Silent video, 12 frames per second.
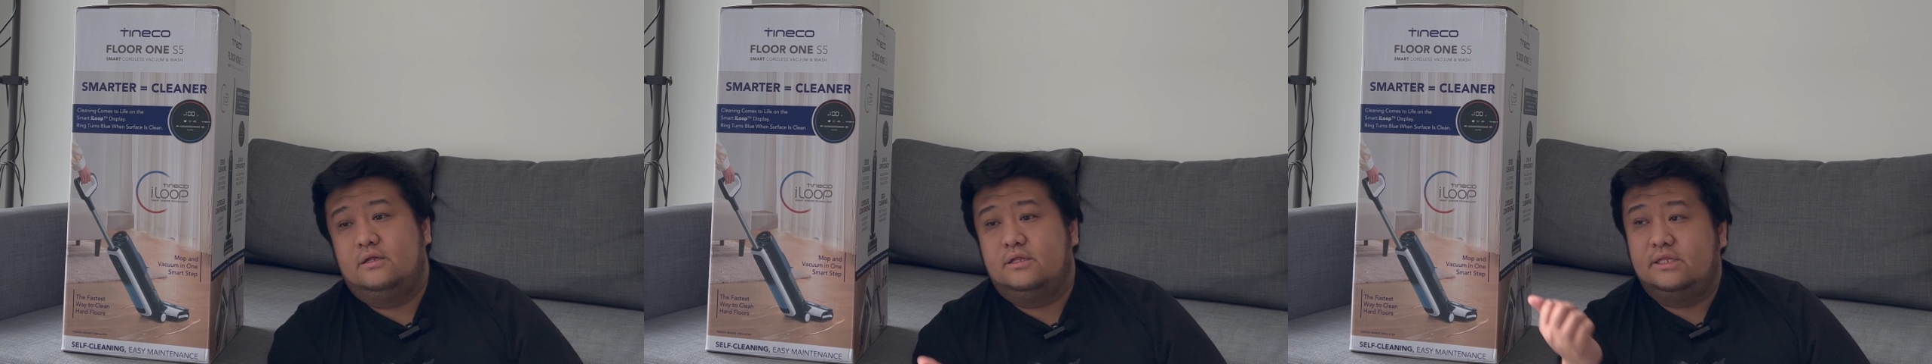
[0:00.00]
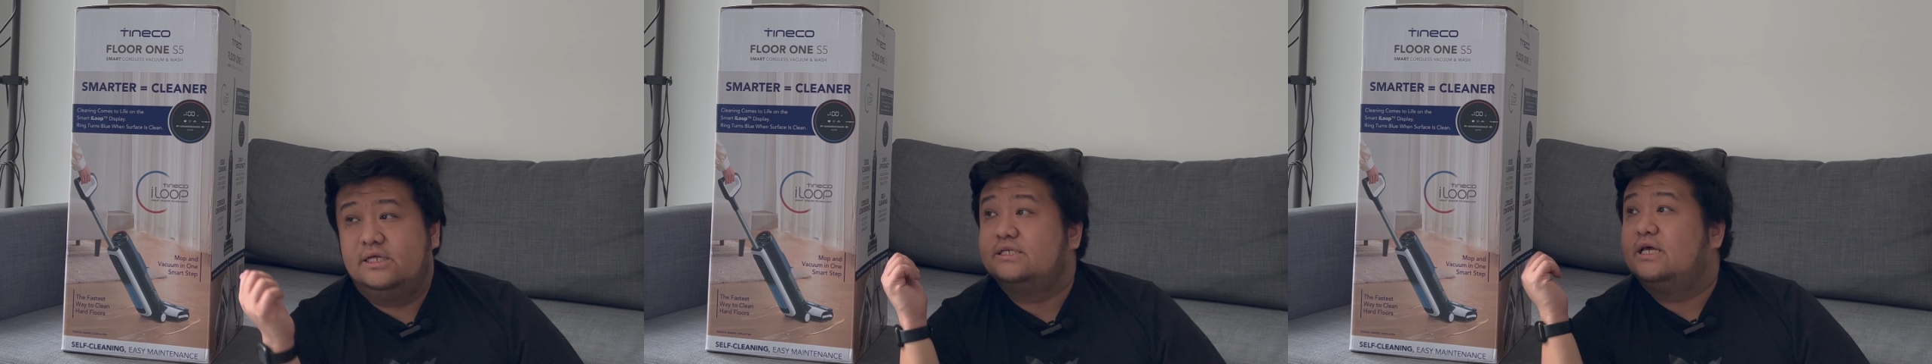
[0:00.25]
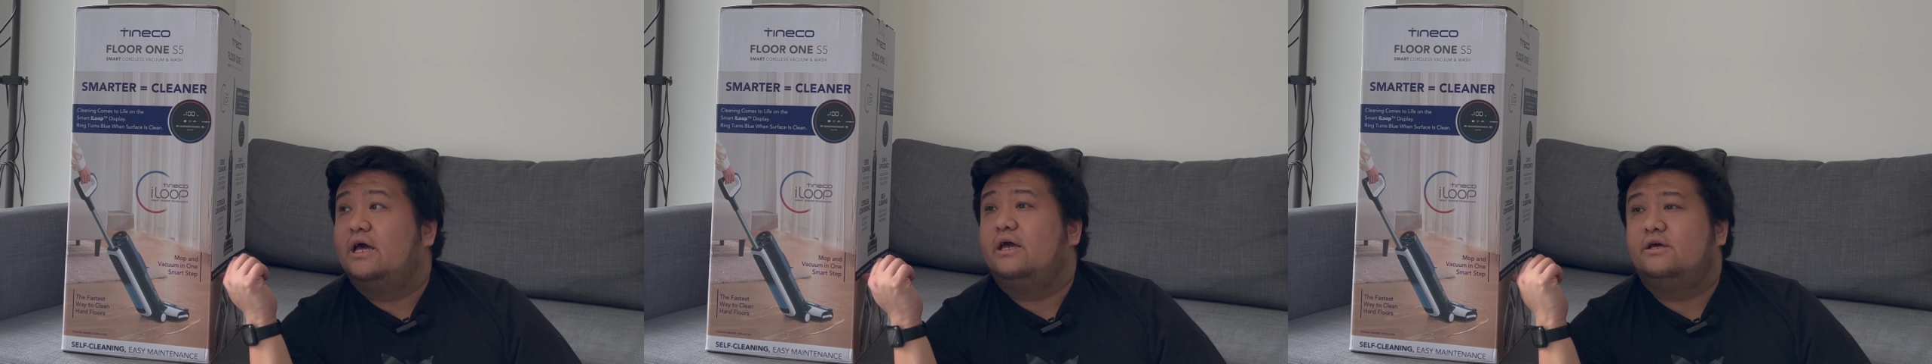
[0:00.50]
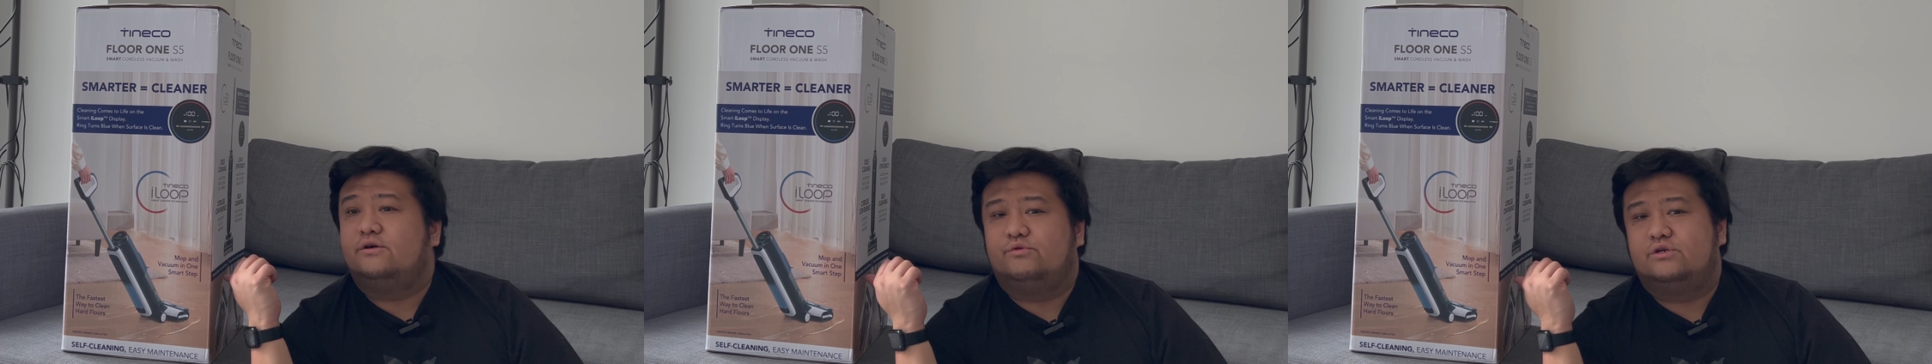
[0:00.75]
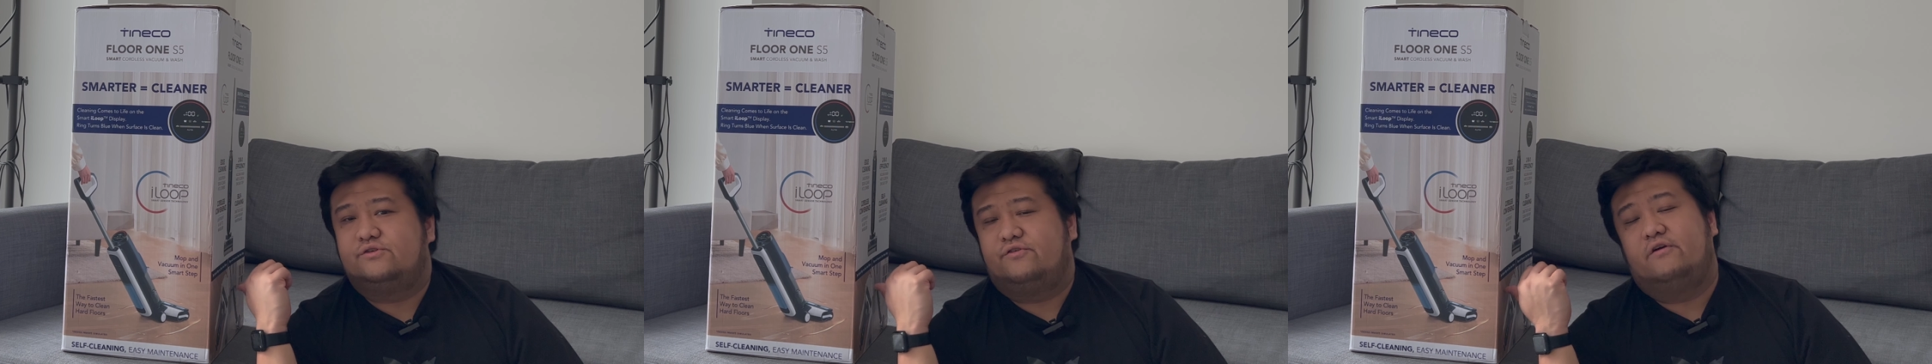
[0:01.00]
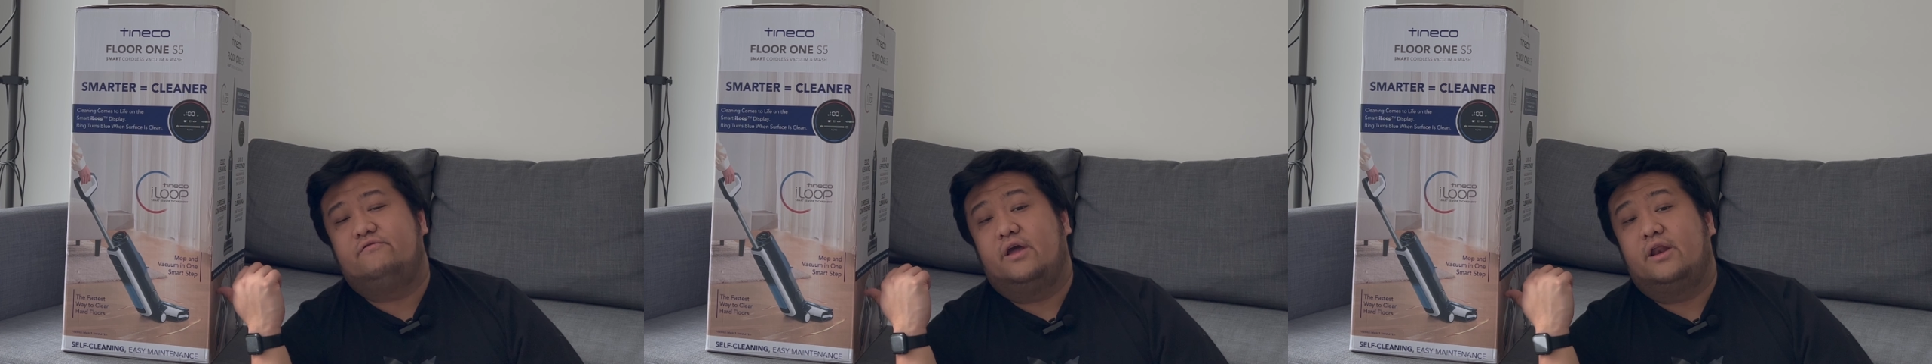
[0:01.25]
This guy was
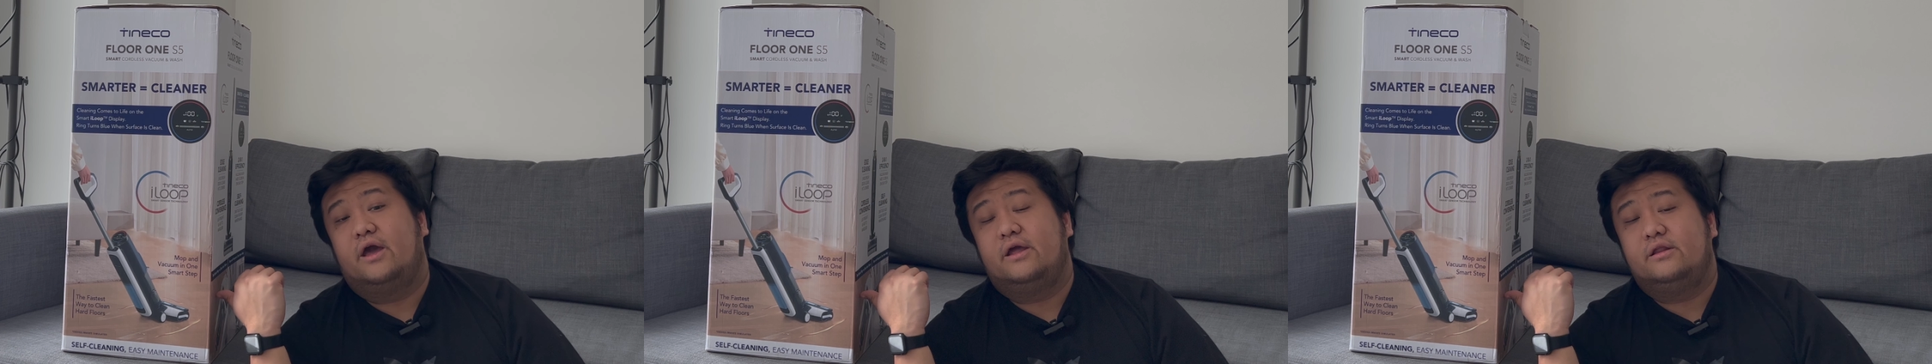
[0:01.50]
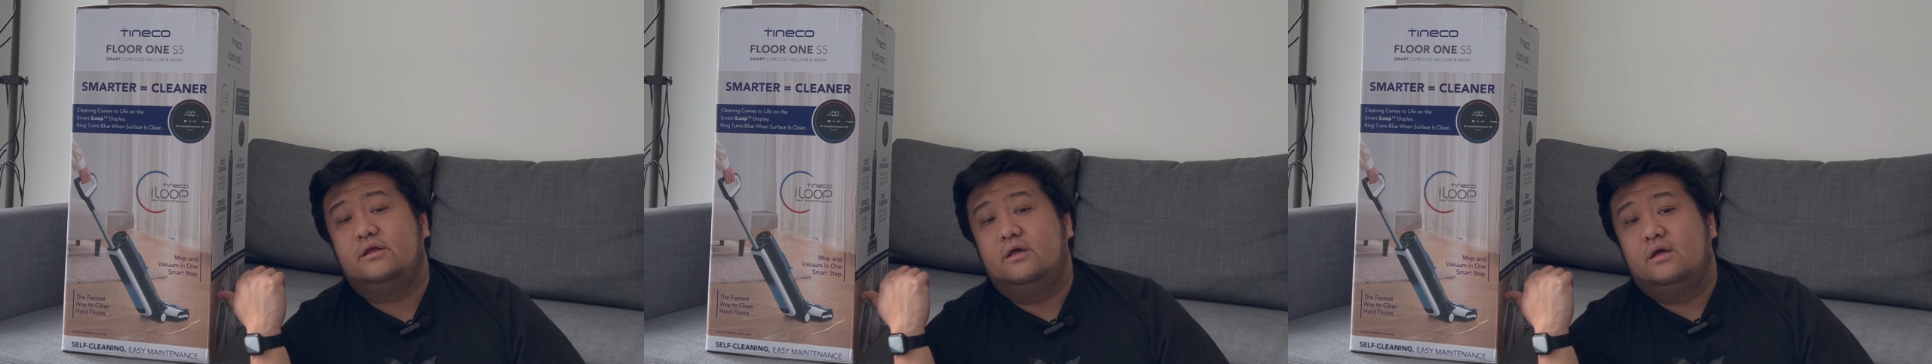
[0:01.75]
$599.